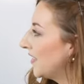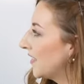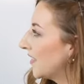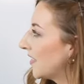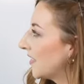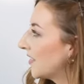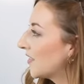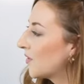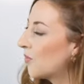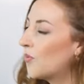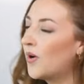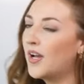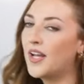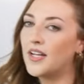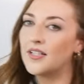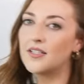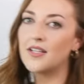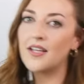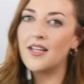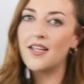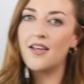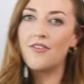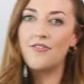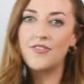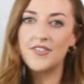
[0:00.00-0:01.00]
So what
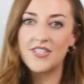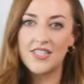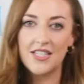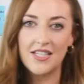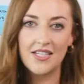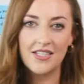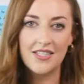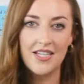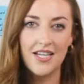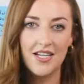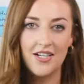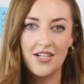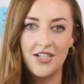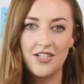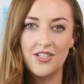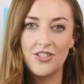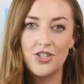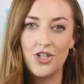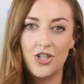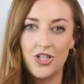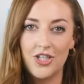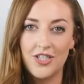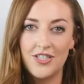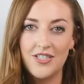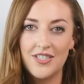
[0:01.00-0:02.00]
a facilitator
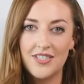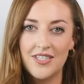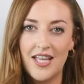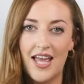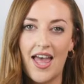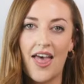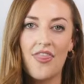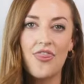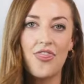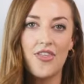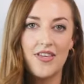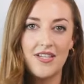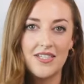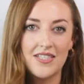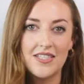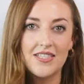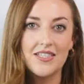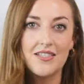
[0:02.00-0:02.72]
does at this